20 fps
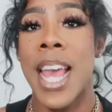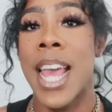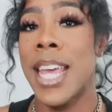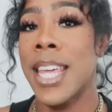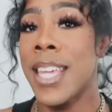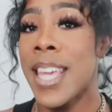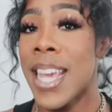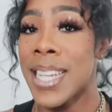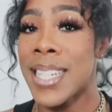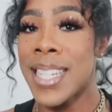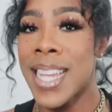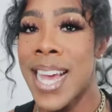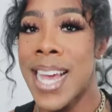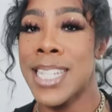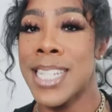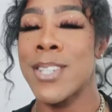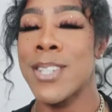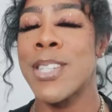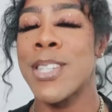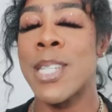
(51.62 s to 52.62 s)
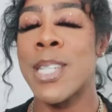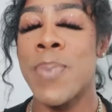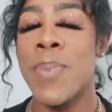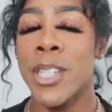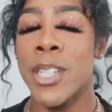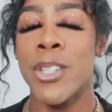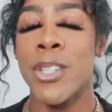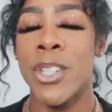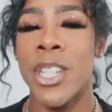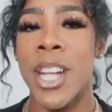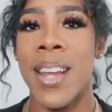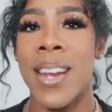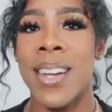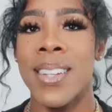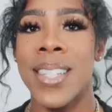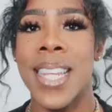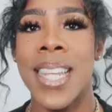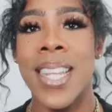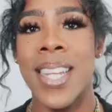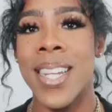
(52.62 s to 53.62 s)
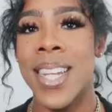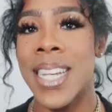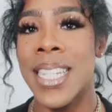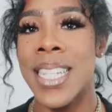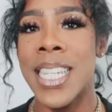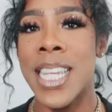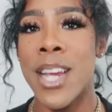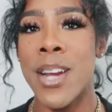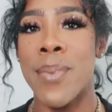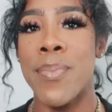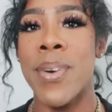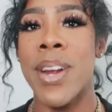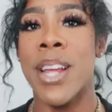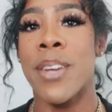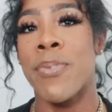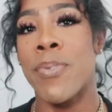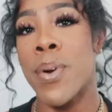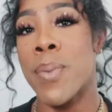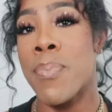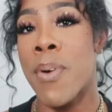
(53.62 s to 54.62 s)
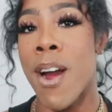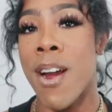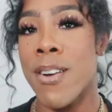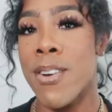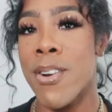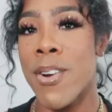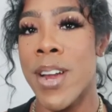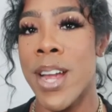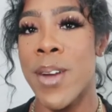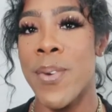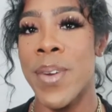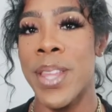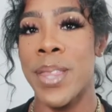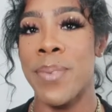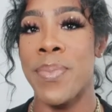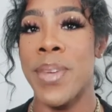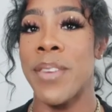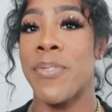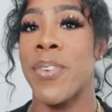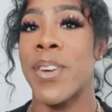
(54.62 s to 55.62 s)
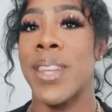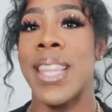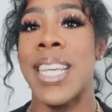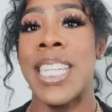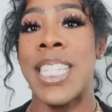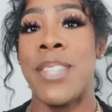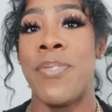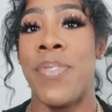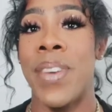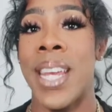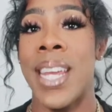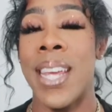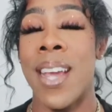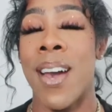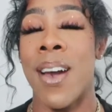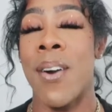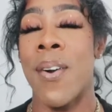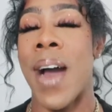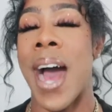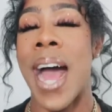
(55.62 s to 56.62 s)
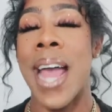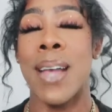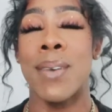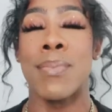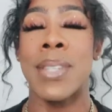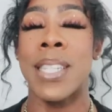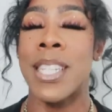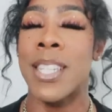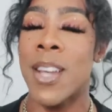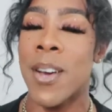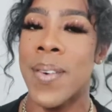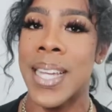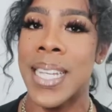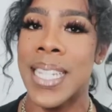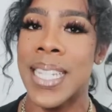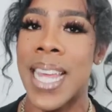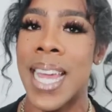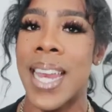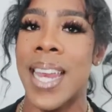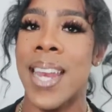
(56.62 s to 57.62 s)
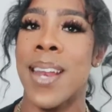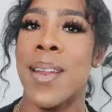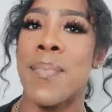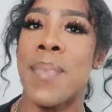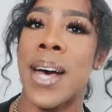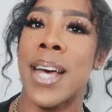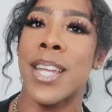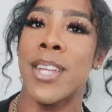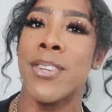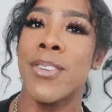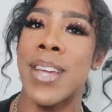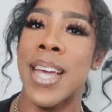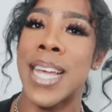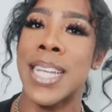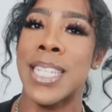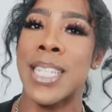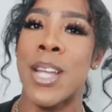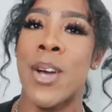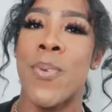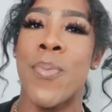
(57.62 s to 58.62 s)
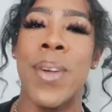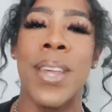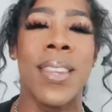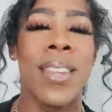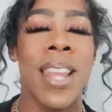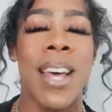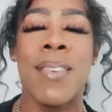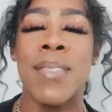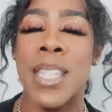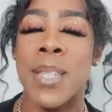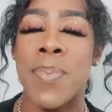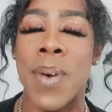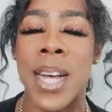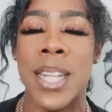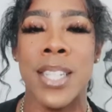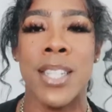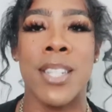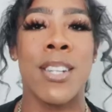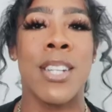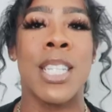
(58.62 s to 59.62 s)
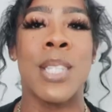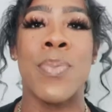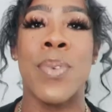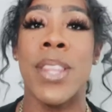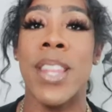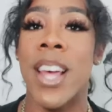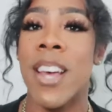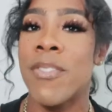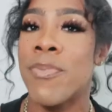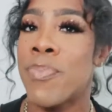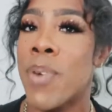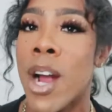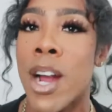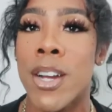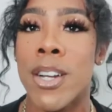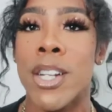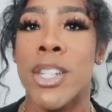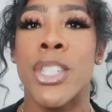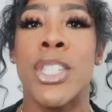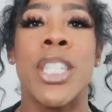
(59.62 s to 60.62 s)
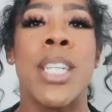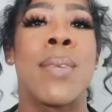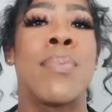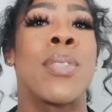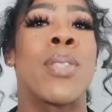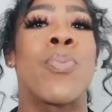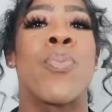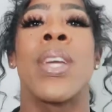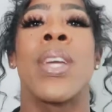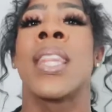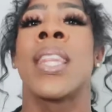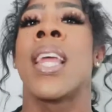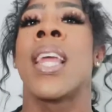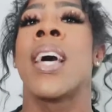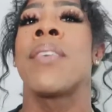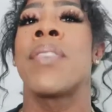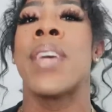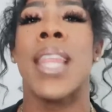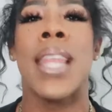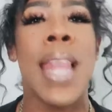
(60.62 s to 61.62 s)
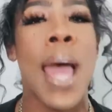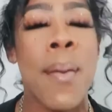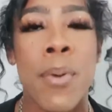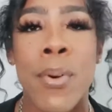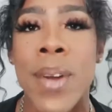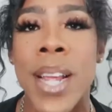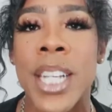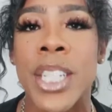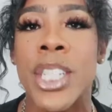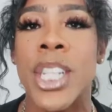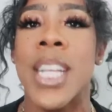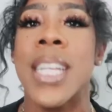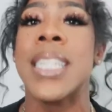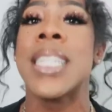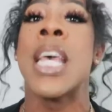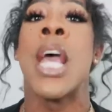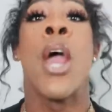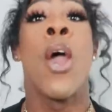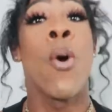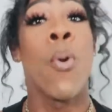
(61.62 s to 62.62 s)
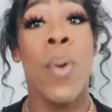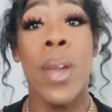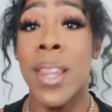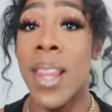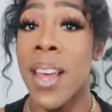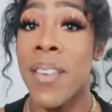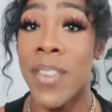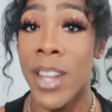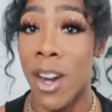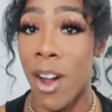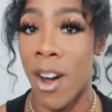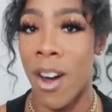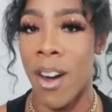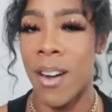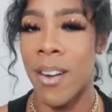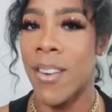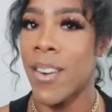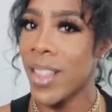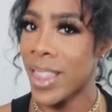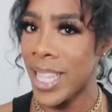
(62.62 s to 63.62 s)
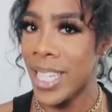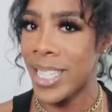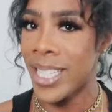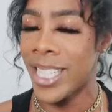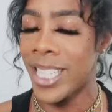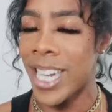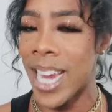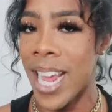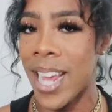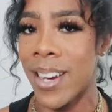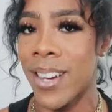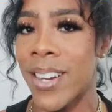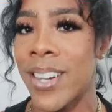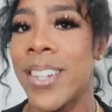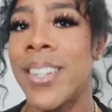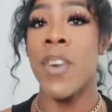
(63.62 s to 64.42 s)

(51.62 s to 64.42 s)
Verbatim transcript: Yes guys, so special shout out to the Dossier brand for partnering with me for this video. I am so excited about it. You guys know we love sponsors, we love partnerships, we love collaborations. We love it all on this channel.